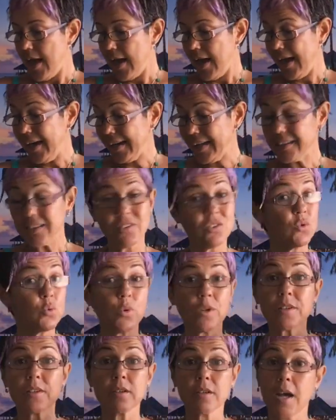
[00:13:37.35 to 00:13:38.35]
And I
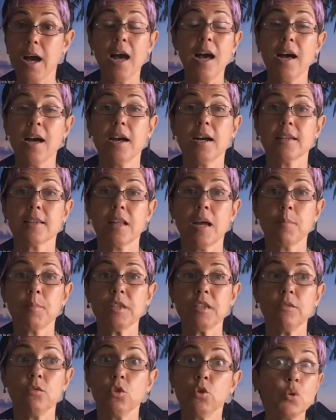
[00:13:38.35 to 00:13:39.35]
swear to God, I
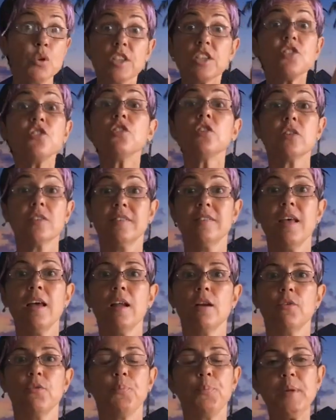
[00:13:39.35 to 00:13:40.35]
mean, do this
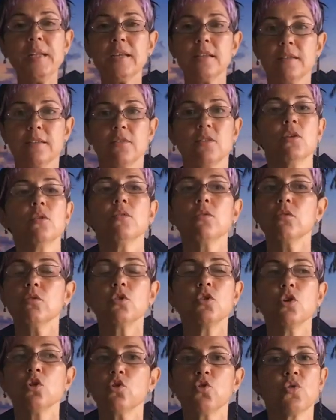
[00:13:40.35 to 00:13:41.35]
yourself, please.
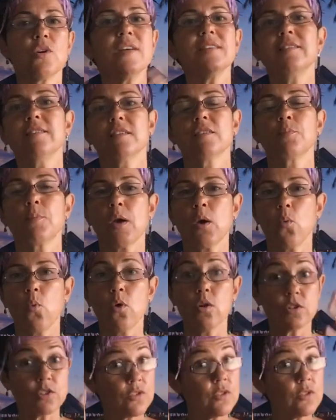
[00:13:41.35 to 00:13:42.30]
Don't trust just my words.